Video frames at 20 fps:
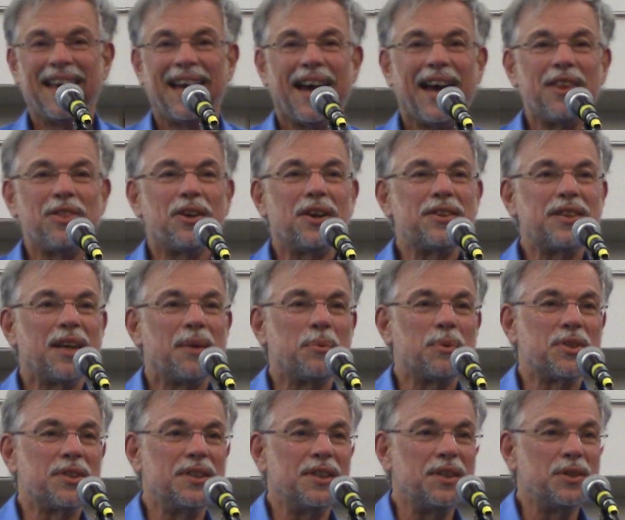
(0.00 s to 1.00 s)
I thought that
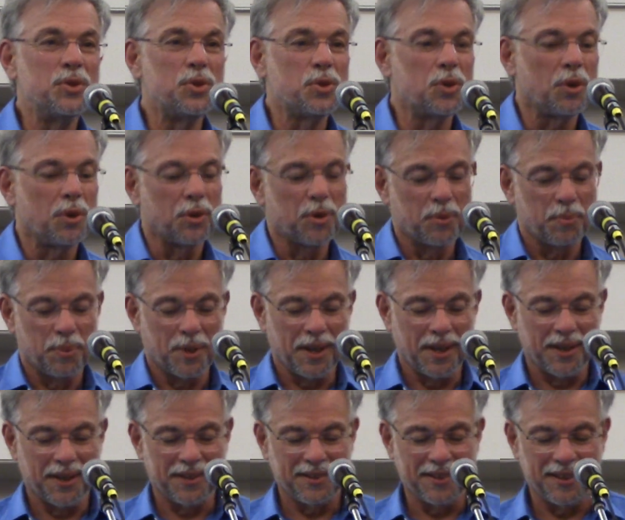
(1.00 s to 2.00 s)
was an in-joke, but I
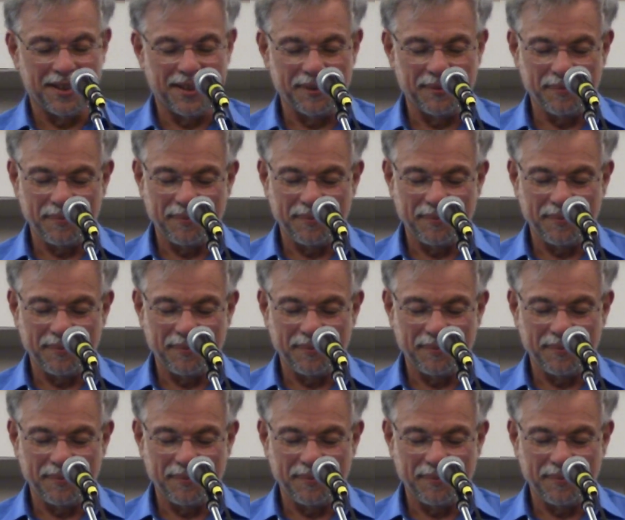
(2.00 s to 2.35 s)
guess not.